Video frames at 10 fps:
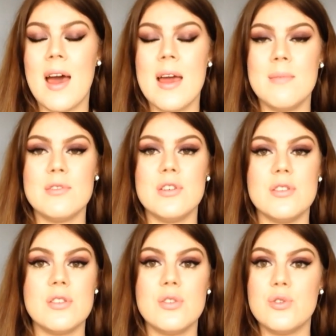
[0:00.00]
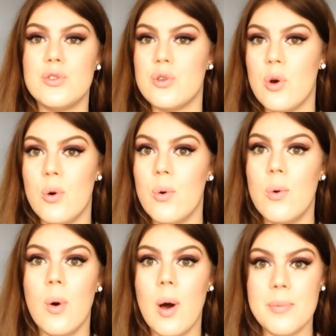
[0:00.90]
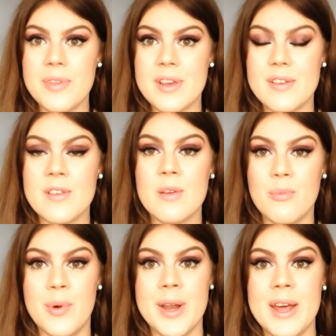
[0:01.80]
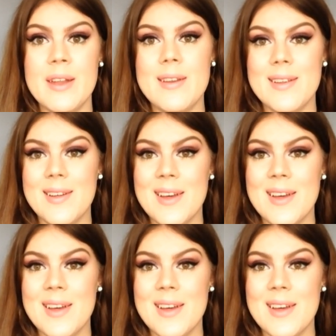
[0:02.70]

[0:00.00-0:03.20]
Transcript: I am just so obsessed with it.